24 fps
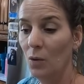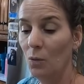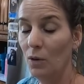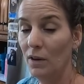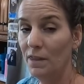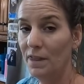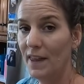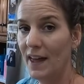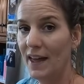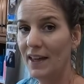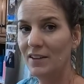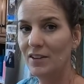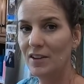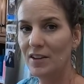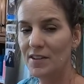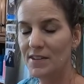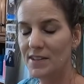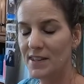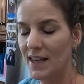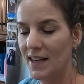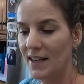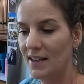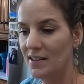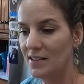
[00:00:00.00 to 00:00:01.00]
what that
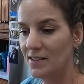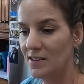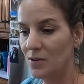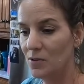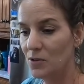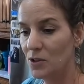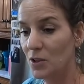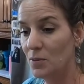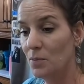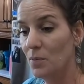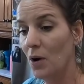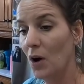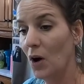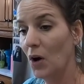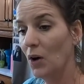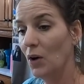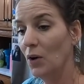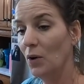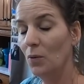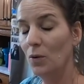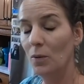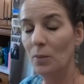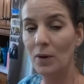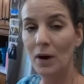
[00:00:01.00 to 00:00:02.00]
looks like. So
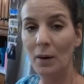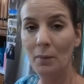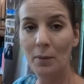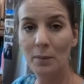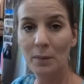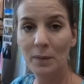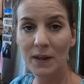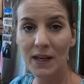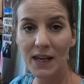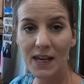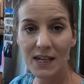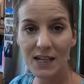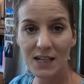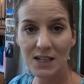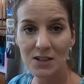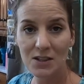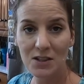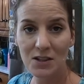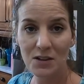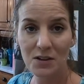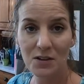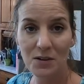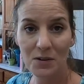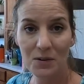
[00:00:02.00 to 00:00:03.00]
tomorrow we're probably gonna
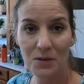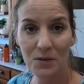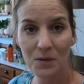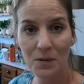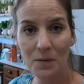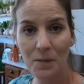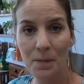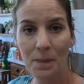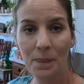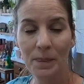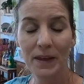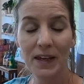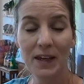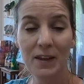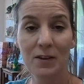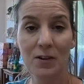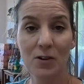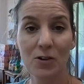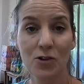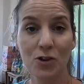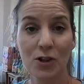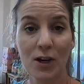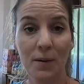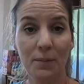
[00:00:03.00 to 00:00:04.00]
do
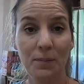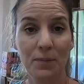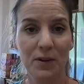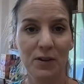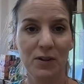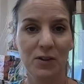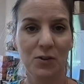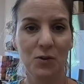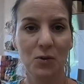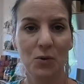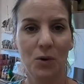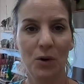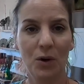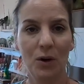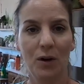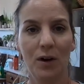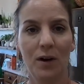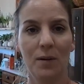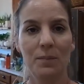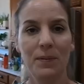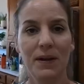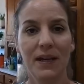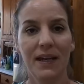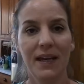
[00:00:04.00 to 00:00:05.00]
either shop the store
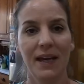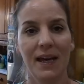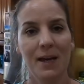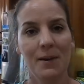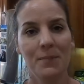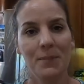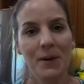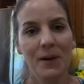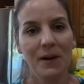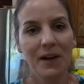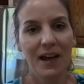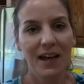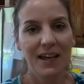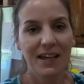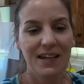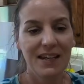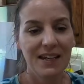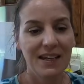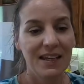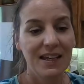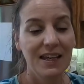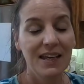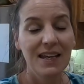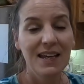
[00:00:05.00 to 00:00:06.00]
or a pickup. I'll
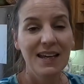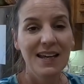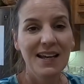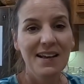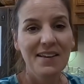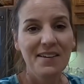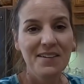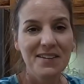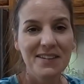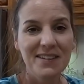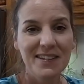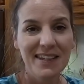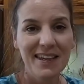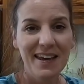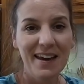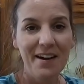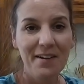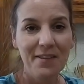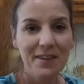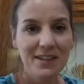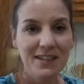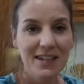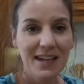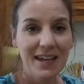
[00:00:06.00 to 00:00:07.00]
kind of see
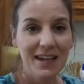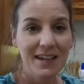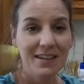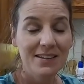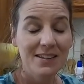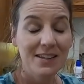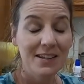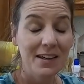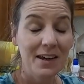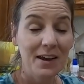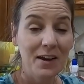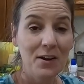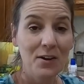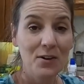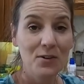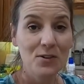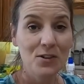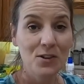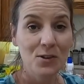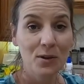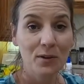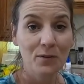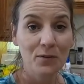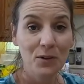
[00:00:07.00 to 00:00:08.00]
how the days go.
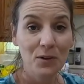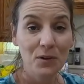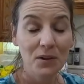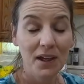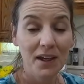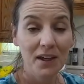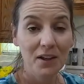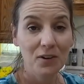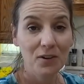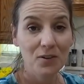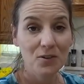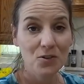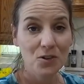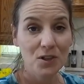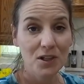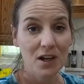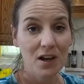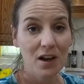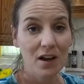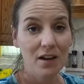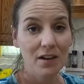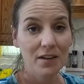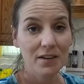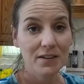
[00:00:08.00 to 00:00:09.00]
So if you like grocery
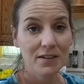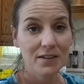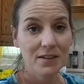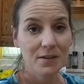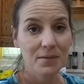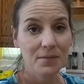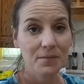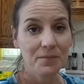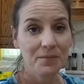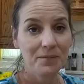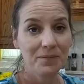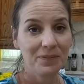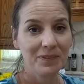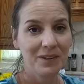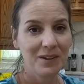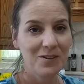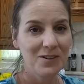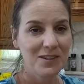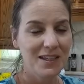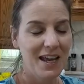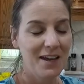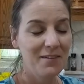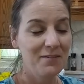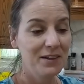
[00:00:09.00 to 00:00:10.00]
hauls,
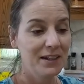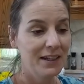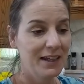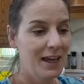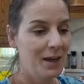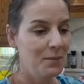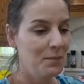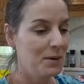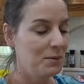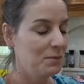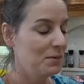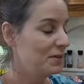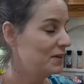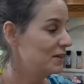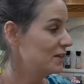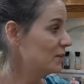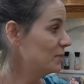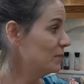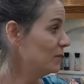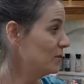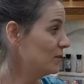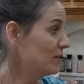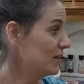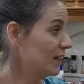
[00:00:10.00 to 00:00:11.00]
there's Evan coming with
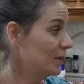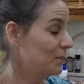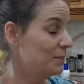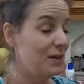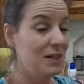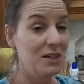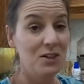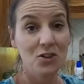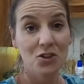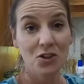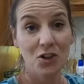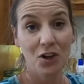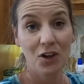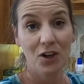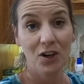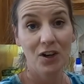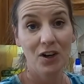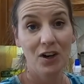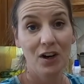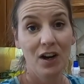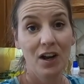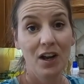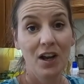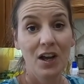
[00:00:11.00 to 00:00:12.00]
his music. Be
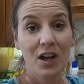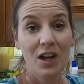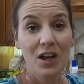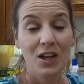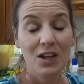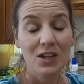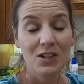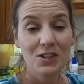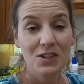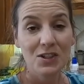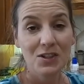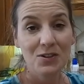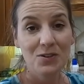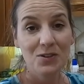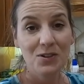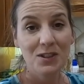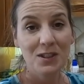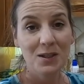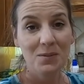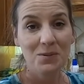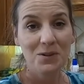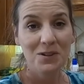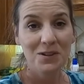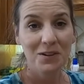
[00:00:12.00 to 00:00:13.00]
sure
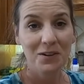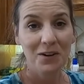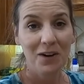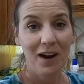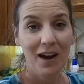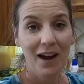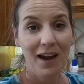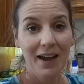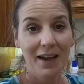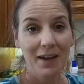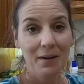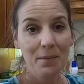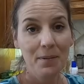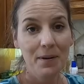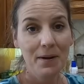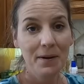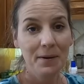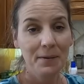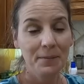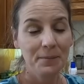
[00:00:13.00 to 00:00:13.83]
to subscribe